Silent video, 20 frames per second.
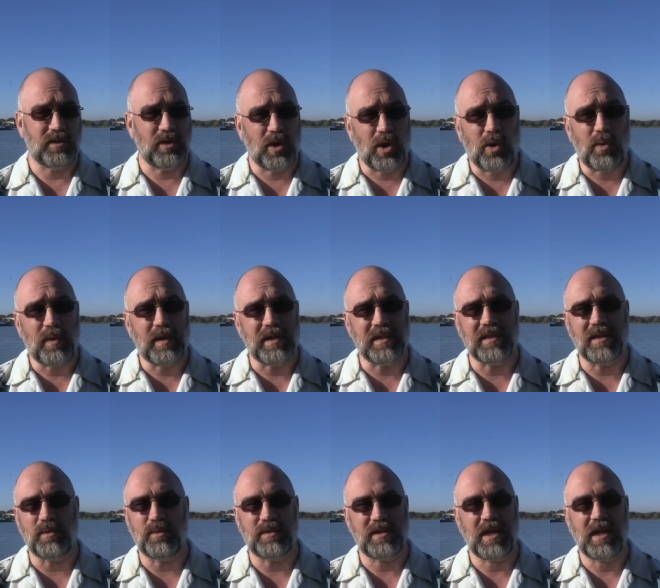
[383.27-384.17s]
knowing
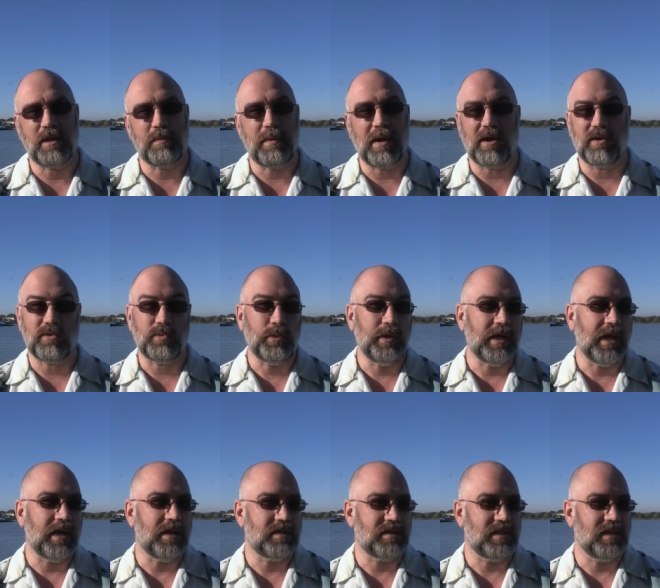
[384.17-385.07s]
that it would take about three
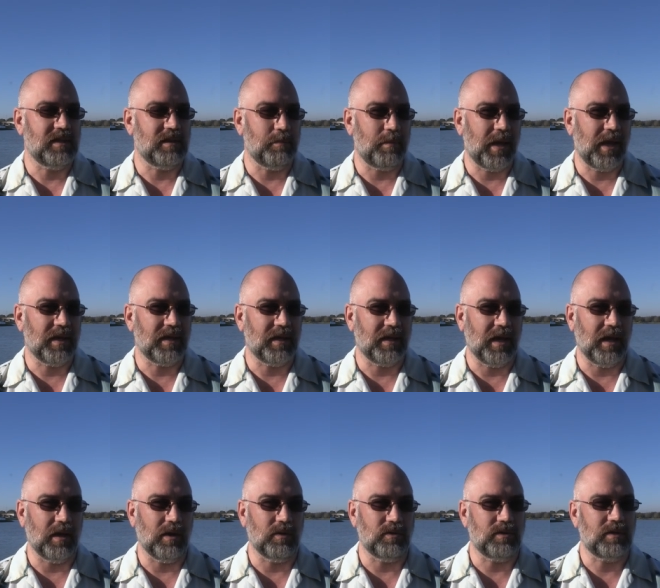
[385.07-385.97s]
days to hit the bank
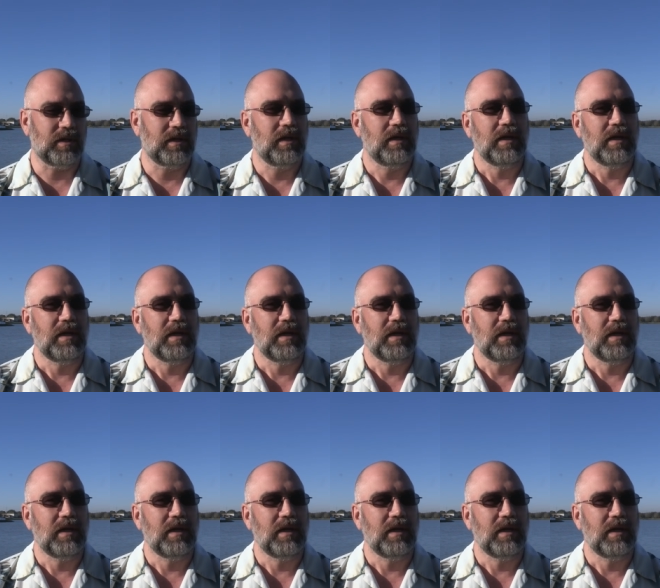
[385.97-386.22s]
account,